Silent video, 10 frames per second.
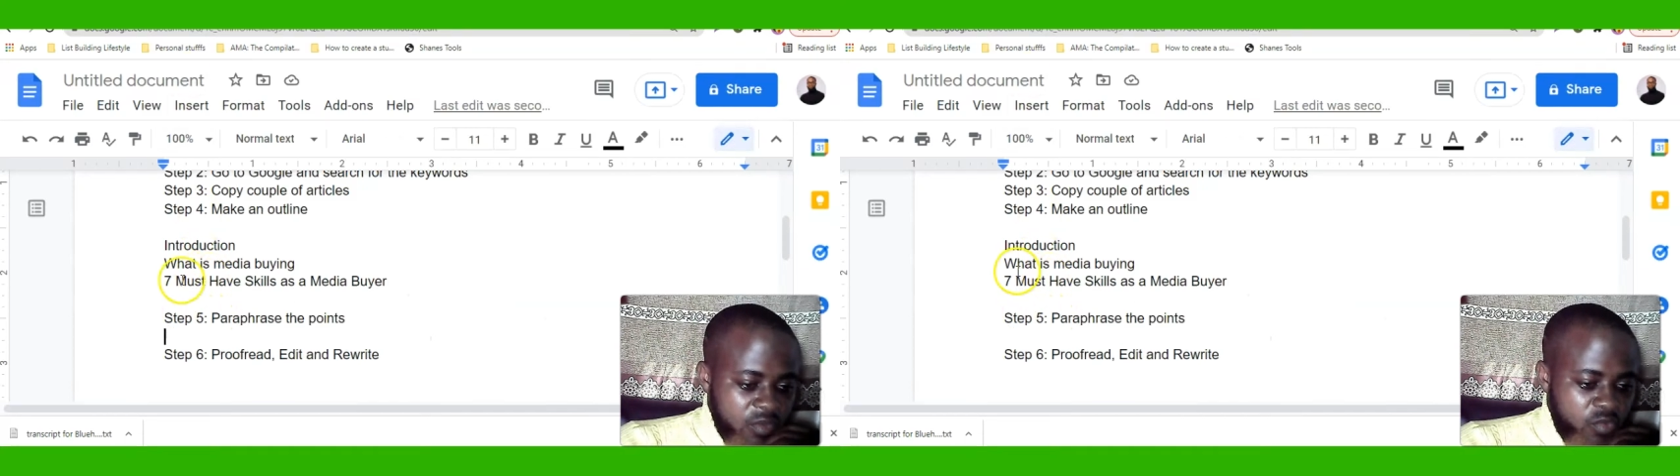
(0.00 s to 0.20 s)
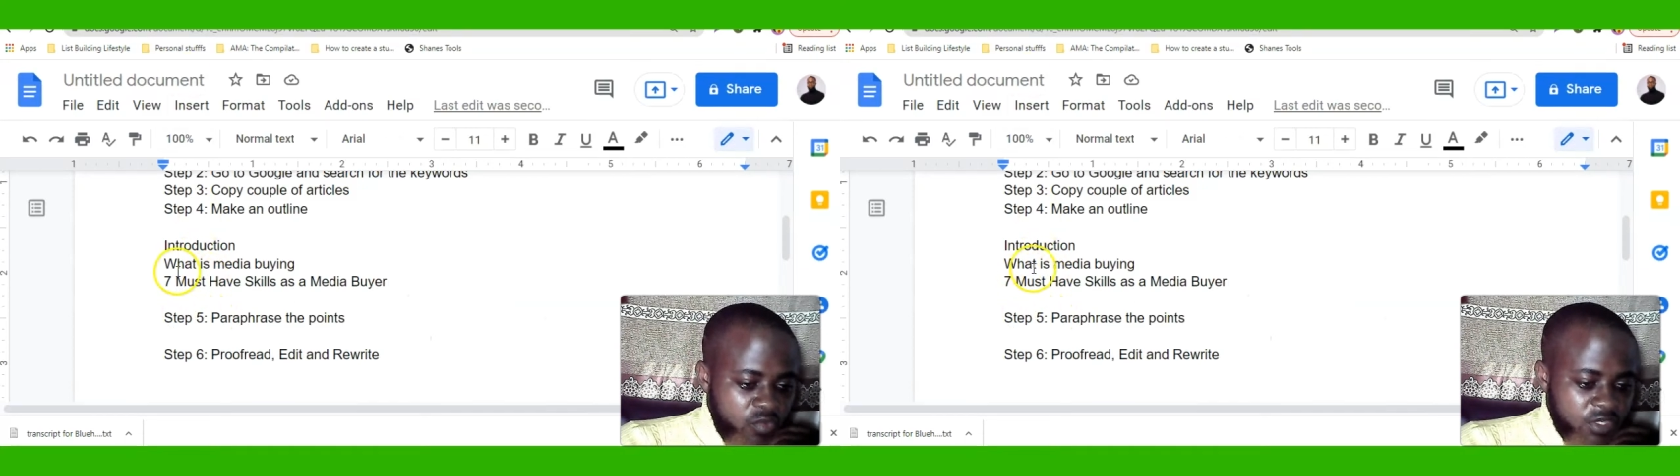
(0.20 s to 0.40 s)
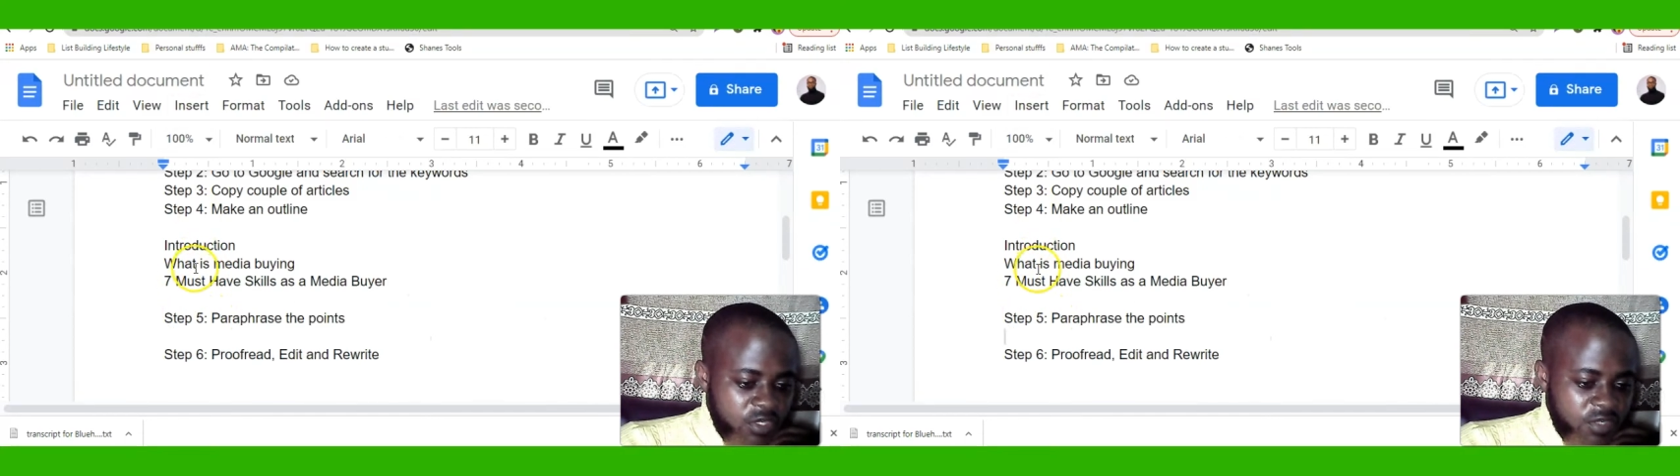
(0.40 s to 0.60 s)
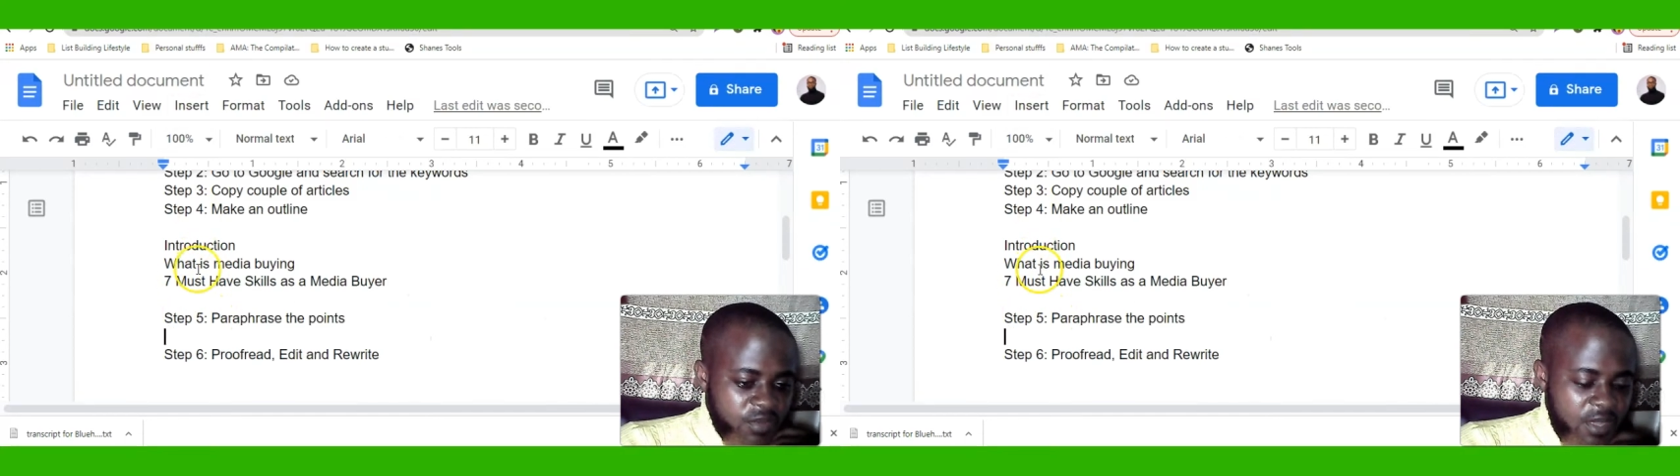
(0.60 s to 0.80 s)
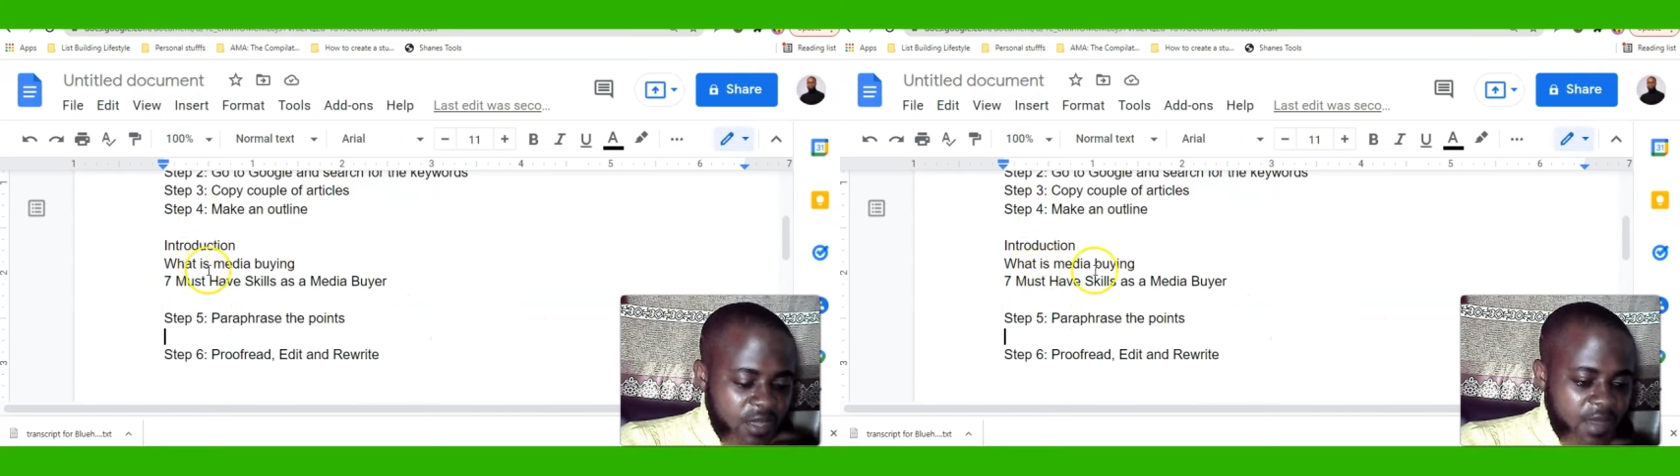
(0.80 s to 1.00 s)
what is
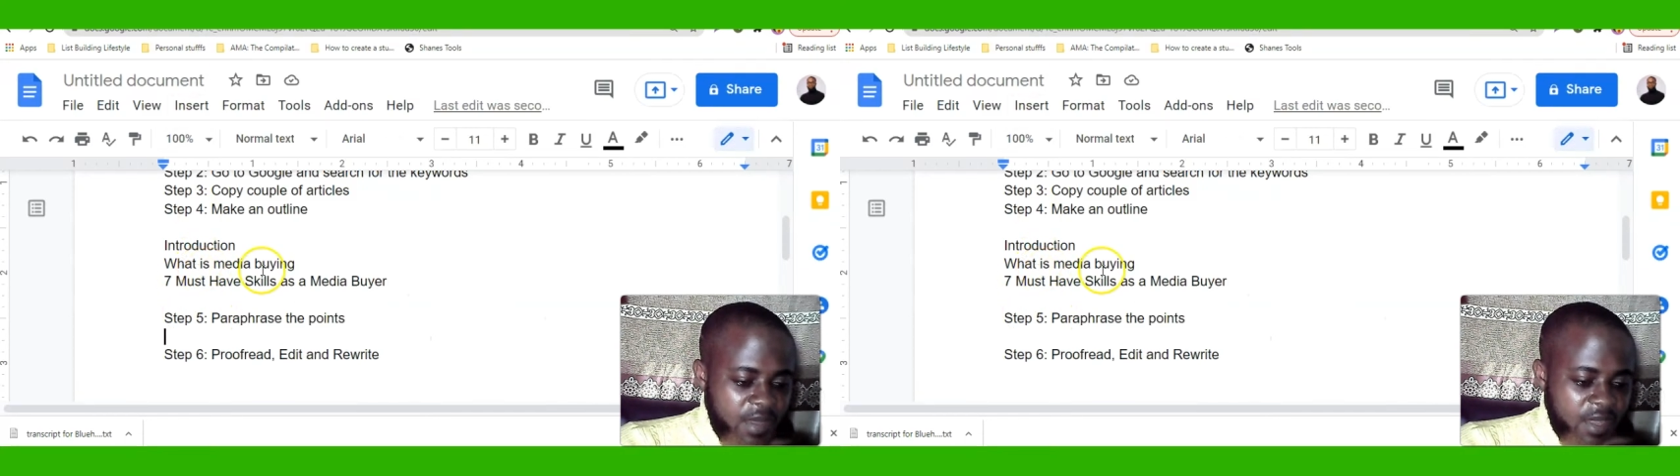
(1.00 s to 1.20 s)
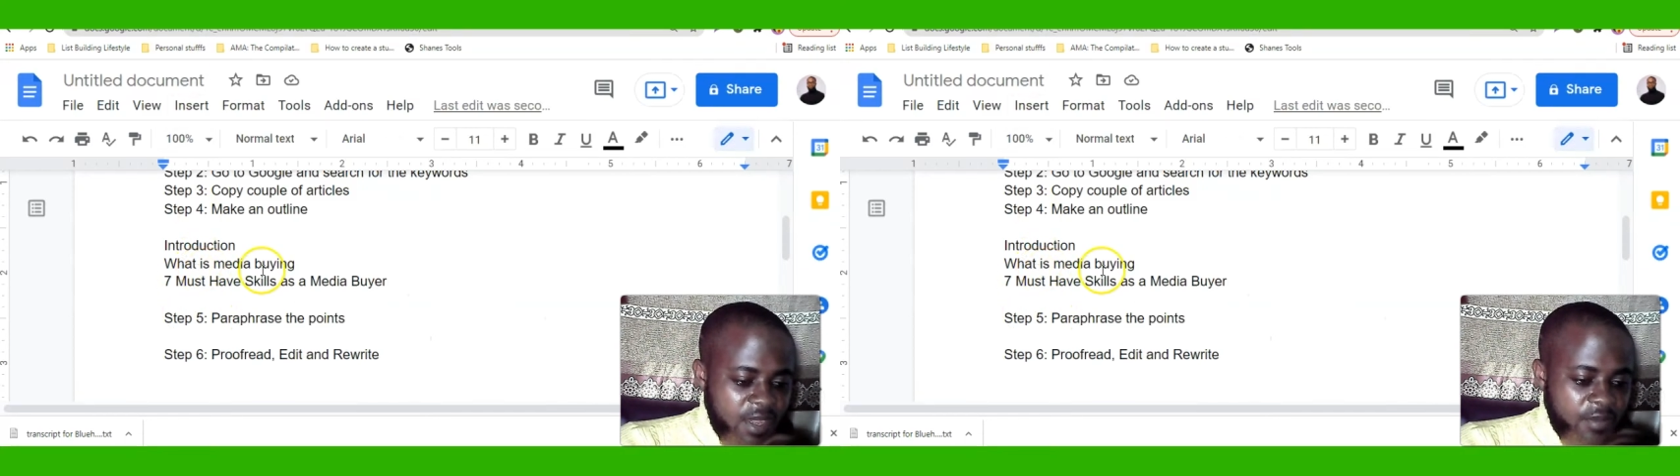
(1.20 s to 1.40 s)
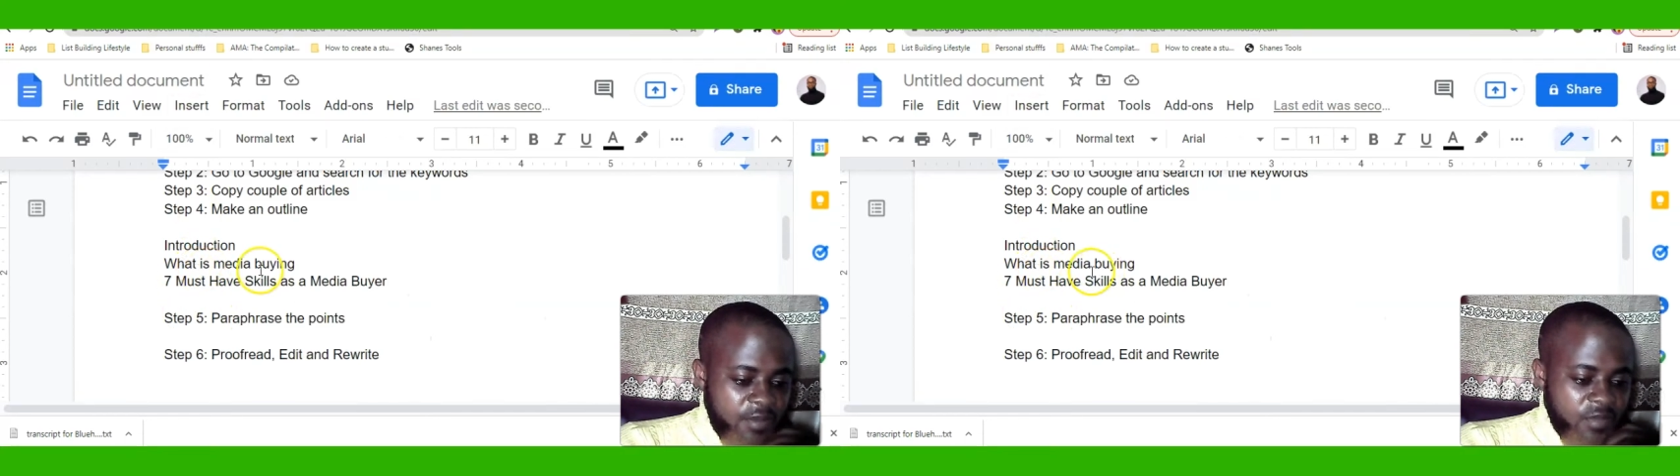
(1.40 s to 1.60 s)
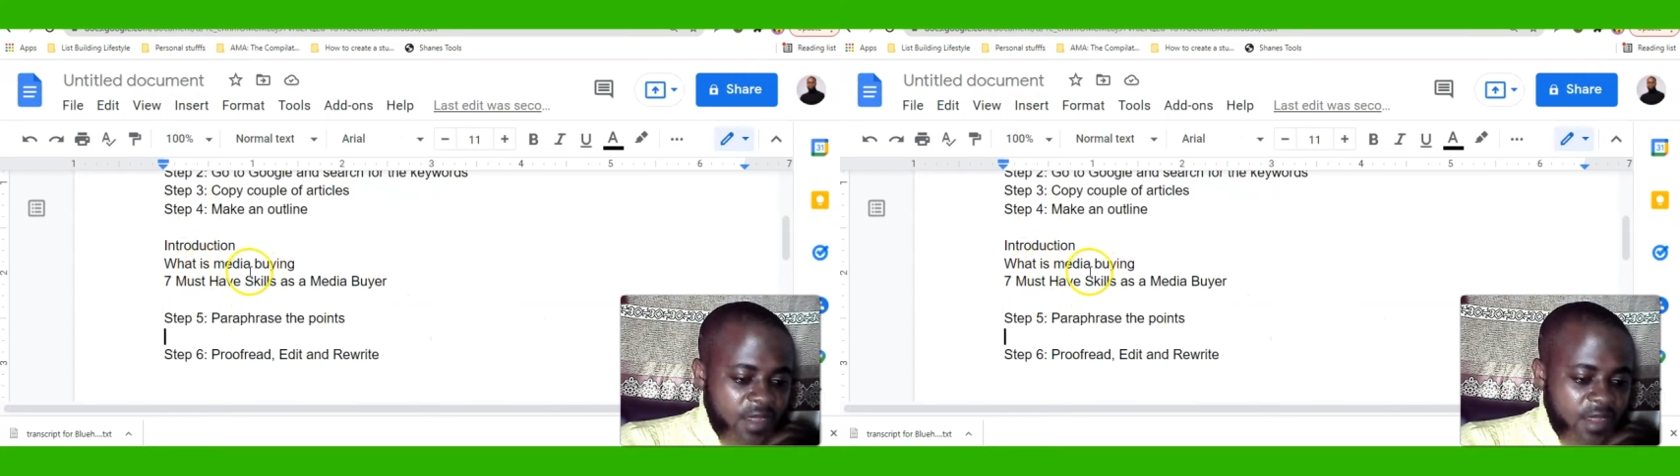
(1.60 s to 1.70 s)
media buying can